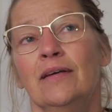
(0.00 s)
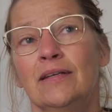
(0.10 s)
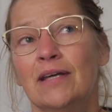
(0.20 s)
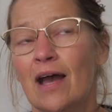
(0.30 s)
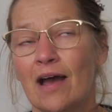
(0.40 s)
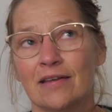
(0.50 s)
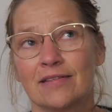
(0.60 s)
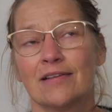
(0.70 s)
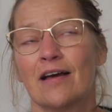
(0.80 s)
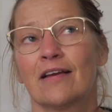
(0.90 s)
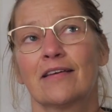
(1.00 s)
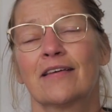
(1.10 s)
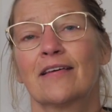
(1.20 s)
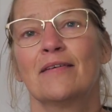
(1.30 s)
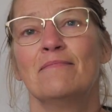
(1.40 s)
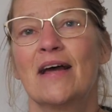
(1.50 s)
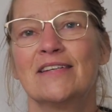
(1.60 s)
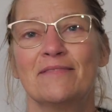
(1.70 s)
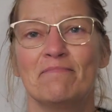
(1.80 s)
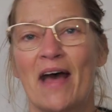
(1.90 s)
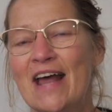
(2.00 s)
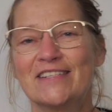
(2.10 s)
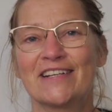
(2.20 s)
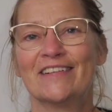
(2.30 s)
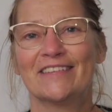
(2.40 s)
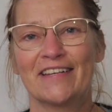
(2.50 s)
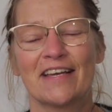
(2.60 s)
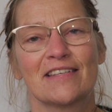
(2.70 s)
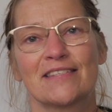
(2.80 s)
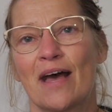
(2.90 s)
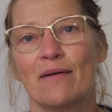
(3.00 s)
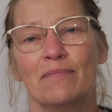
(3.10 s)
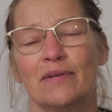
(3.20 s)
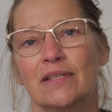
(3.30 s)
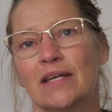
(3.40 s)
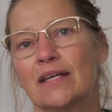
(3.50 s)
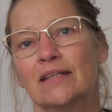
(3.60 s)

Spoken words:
Yeah, it's like magical things happen,